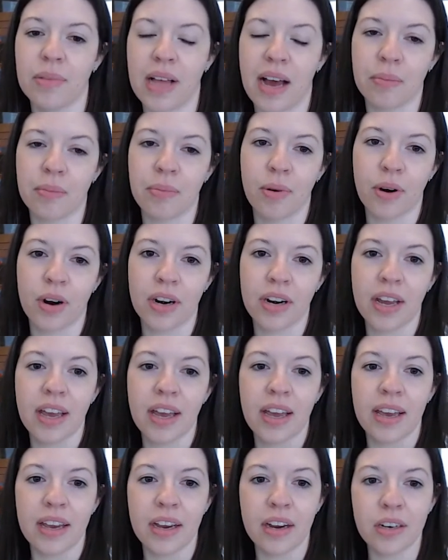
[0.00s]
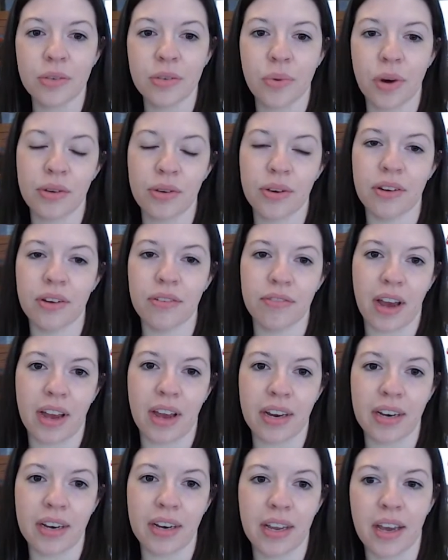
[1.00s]
Blackboard. Here's where you can
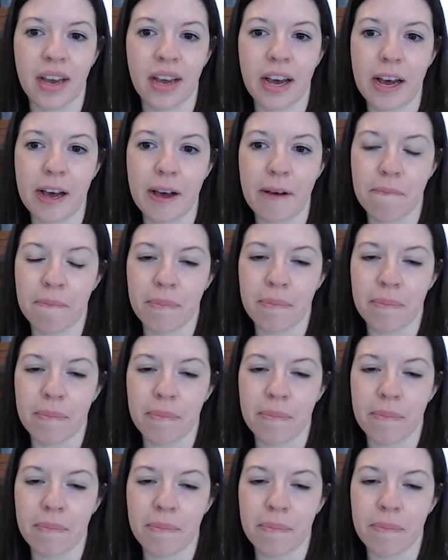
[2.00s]
find it.